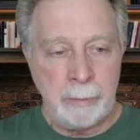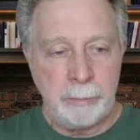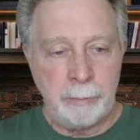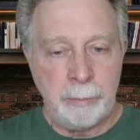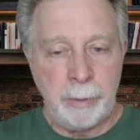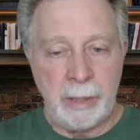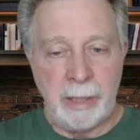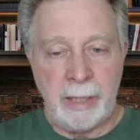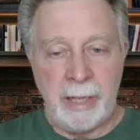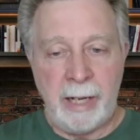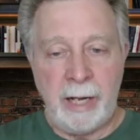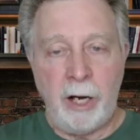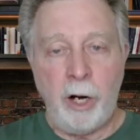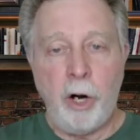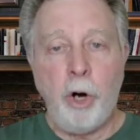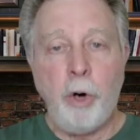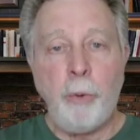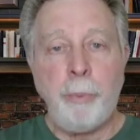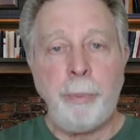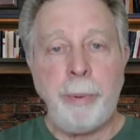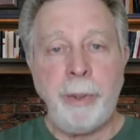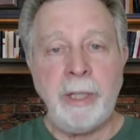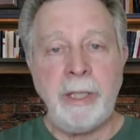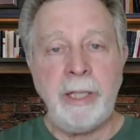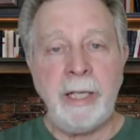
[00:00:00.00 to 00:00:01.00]
But
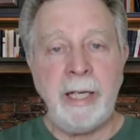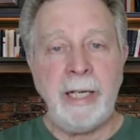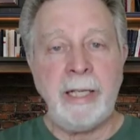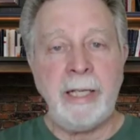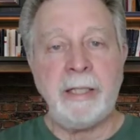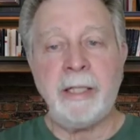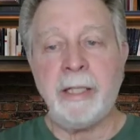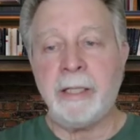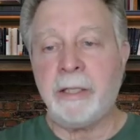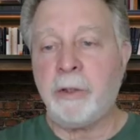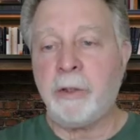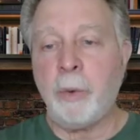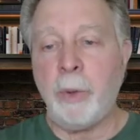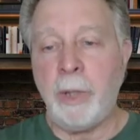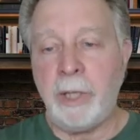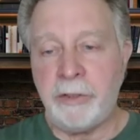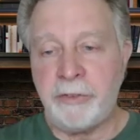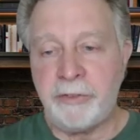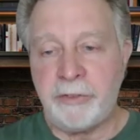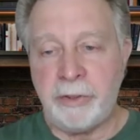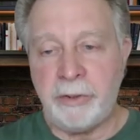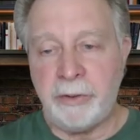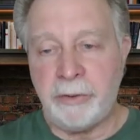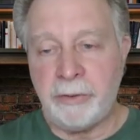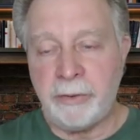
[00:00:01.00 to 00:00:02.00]
open-ended
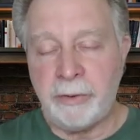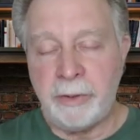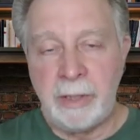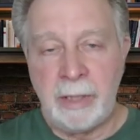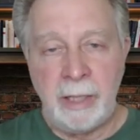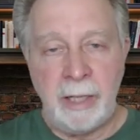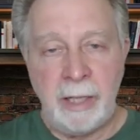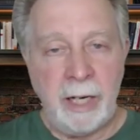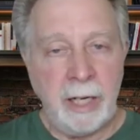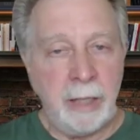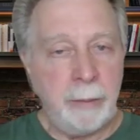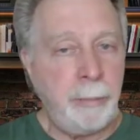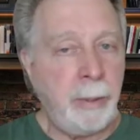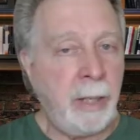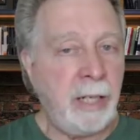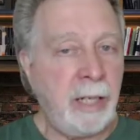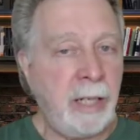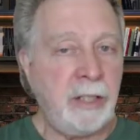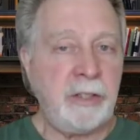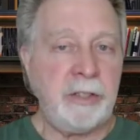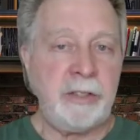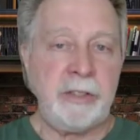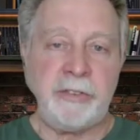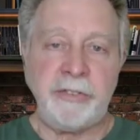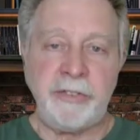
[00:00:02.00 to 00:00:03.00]
questions. Everybody
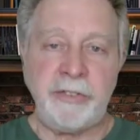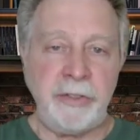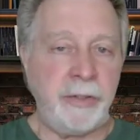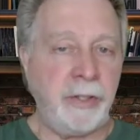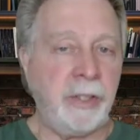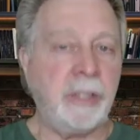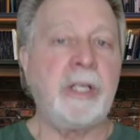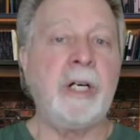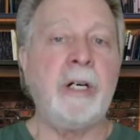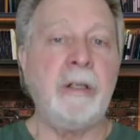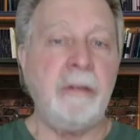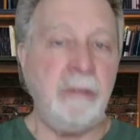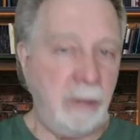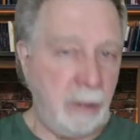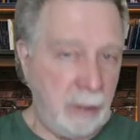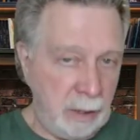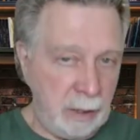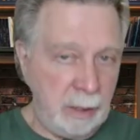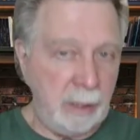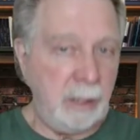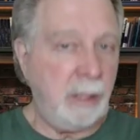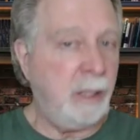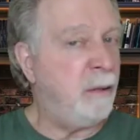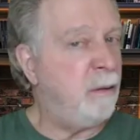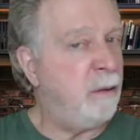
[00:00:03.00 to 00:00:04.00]
can sit there and go,
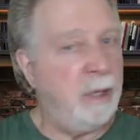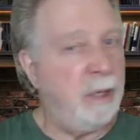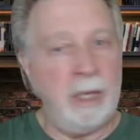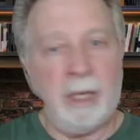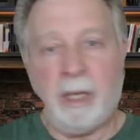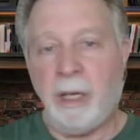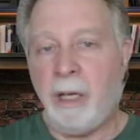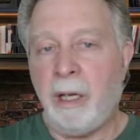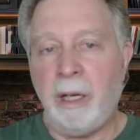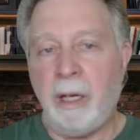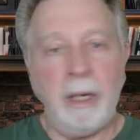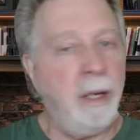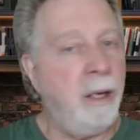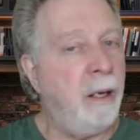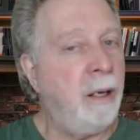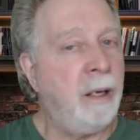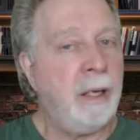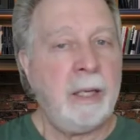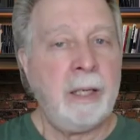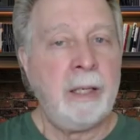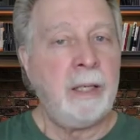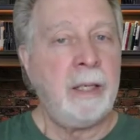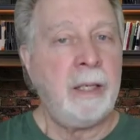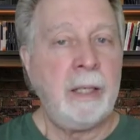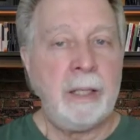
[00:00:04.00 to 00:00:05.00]
nah.
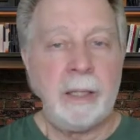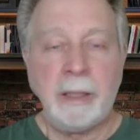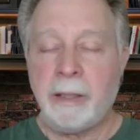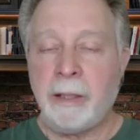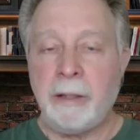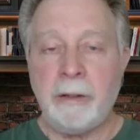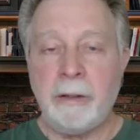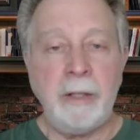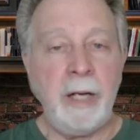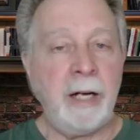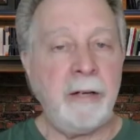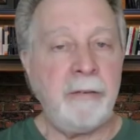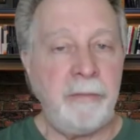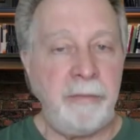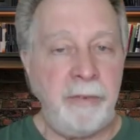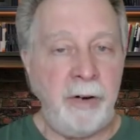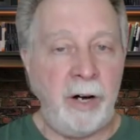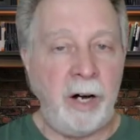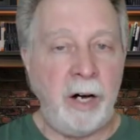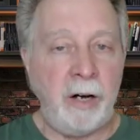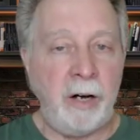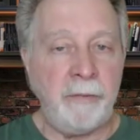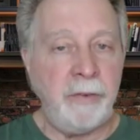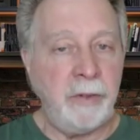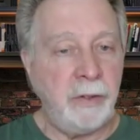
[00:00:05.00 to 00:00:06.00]
They're not
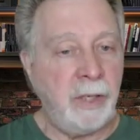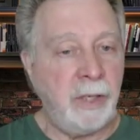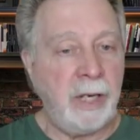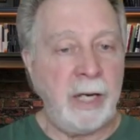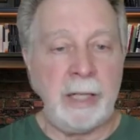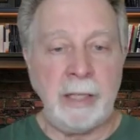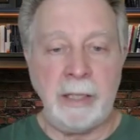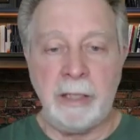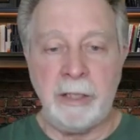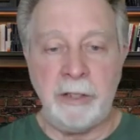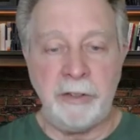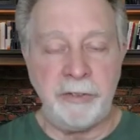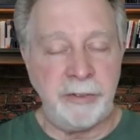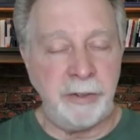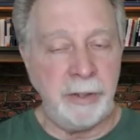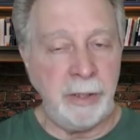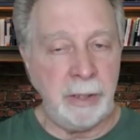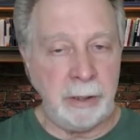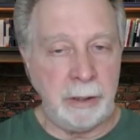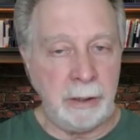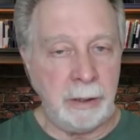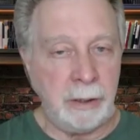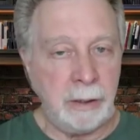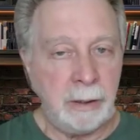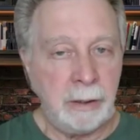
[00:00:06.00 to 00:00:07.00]
involved. They're not
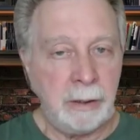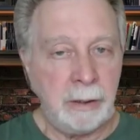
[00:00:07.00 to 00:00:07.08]
listening.